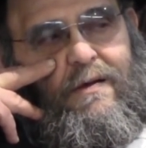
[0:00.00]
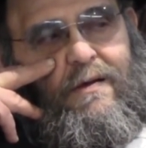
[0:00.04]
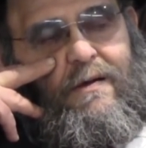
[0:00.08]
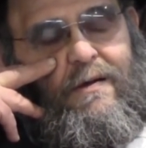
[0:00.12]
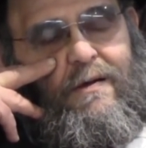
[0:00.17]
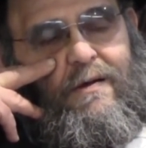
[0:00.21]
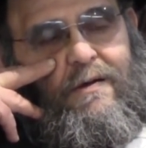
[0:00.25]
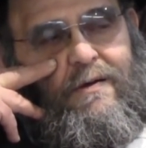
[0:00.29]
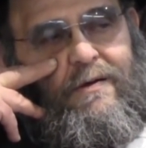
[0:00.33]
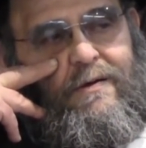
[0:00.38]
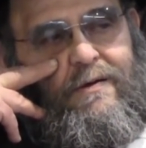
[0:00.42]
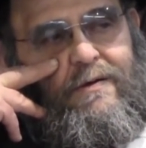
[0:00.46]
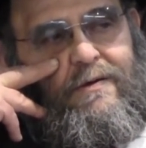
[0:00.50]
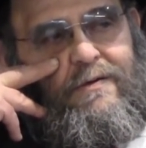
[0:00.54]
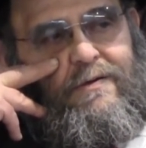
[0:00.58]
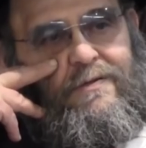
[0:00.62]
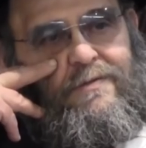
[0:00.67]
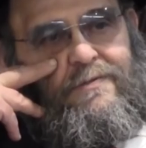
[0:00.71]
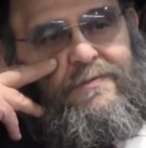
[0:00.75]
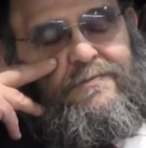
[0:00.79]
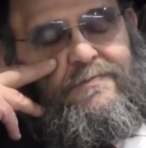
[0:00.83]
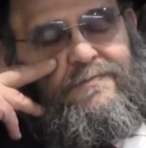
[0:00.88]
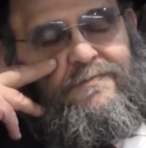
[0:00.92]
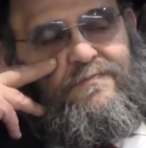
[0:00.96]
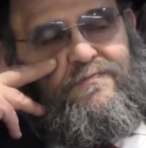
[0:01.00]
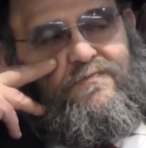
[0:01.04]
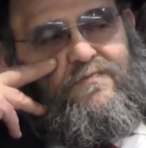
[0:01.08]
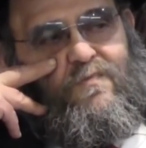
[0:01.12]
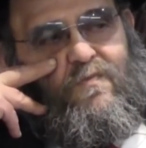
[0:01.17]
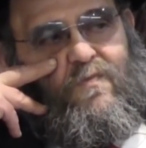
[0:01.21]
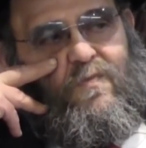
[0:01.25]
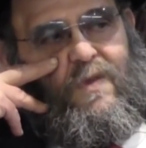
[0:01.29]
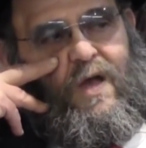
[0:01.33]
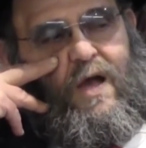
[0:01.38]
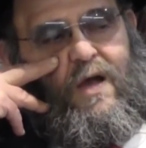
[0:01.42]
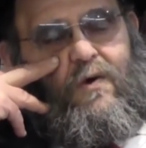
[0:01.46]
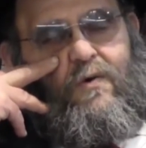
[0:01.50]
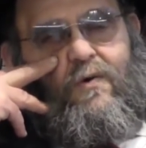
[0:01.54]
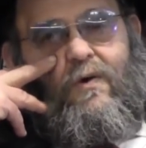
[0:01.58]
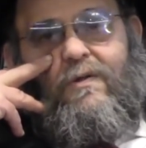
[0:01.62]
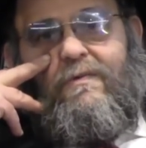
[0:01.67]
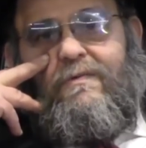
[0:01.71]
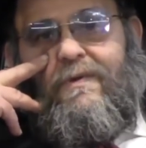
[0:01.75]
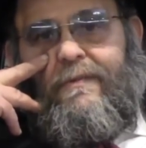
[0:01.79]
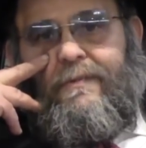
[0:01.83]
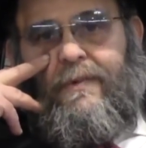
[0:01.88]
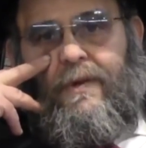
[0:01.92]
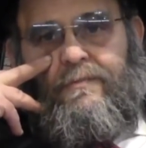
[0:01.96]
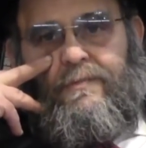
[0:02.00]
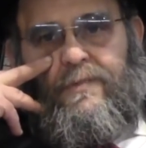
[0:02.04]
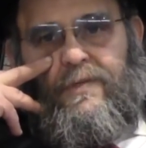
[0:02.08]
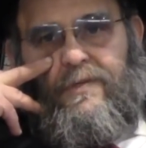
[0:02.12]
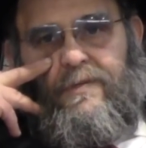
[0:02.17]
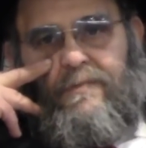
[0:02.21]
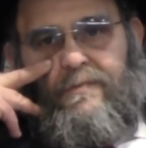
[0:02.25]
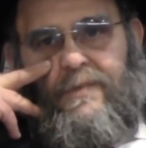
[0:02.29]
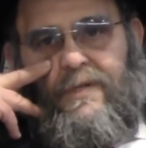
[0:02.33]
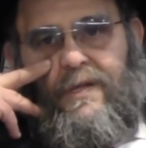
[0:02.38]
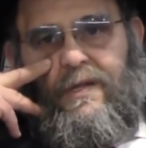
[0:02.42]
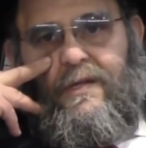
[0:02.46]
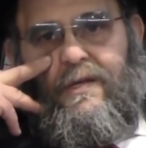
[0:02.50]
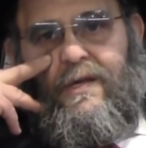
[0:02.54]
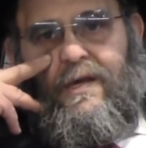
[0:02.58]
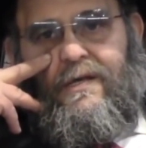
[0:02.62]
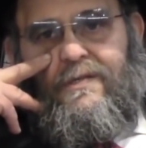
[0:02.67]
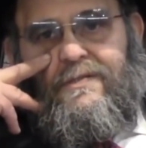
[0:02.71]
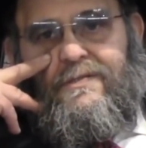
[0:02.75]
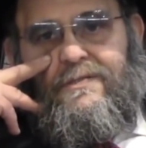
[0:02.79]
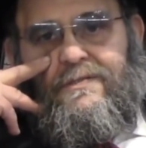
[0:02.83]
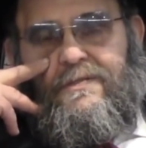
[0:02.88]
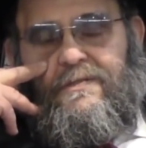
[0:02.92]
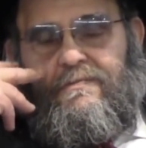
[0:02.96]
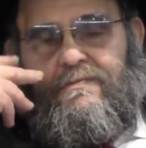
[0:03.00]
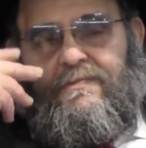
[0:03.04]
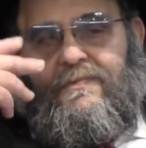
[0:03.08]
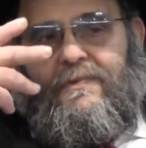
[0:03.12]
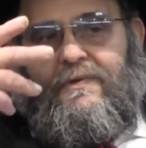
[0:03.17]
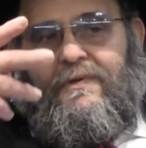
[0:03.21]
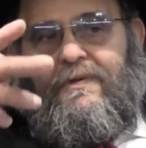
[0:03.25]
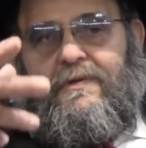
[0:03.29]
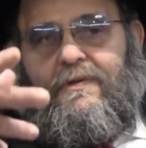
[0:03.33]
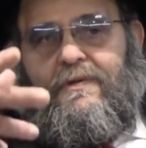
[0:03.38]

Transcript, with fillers: Uh, I called Rabbi Biedermann. I asked him,